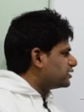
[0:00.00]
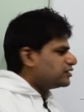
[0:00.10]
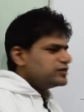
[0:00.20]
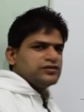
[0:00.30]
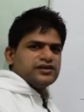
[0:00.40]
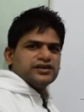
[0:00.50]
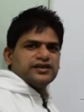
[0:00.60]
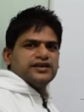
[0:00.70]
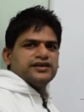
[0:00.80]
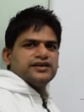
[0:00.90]
controlling
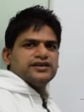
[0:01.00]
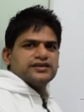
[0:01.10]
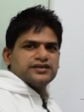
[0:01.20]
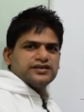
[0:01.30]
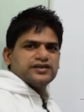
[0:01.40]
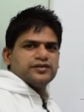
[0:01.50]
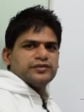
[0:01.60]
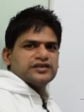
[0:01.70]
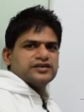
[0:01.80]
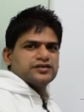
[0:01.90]
the entire system
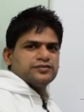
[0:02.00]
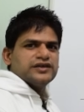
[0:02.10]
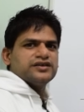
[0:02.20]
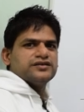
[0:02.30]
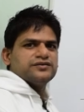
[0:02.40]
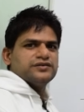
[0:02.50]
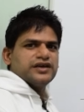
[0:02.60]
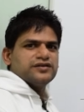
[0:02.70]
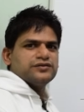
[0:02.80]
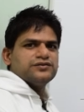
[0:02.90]
as such, but we
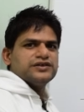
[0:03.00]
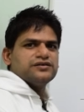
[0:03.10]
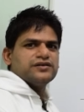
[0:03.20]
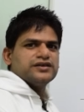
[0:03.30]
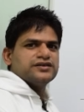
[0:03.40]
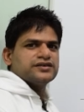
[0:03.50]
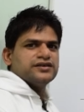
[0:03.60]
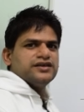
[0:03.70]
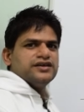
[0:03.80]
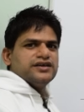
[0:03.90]
have to visualize
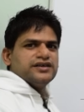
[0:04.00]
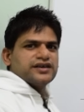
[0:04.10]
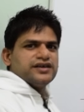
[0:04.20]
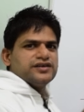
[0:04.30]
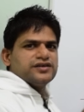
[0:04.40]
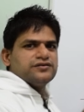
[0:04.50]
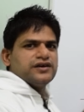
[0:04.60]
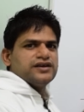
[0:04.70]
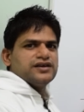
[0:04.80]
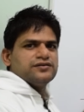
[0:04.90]
in a kind of
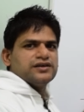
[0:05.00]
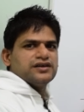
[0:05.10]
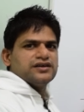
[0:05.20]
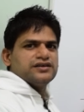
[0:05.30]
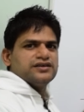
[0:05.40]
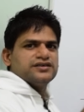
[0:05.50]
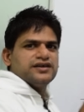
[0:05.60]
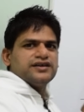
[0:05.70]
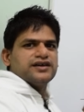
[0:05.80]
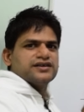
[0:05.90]
high level
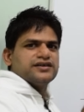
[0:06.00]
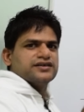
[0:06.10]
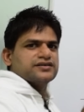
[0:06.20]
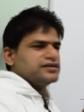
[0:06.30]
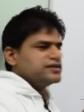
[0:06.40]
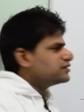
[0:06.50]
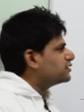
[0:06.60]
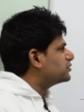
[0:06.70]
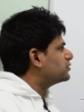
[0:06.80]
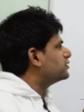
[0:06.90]
design architecture as
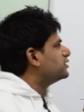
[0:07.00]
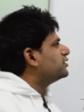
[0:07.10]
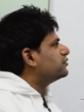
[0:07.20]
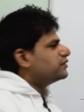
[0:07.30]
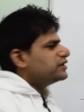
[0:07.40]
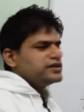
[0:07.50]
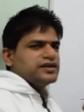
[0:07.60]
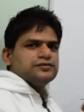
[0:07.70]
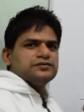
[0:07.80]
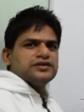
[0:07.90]
such. So when it
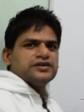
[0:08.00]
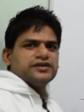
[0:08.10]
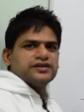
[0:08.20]
comes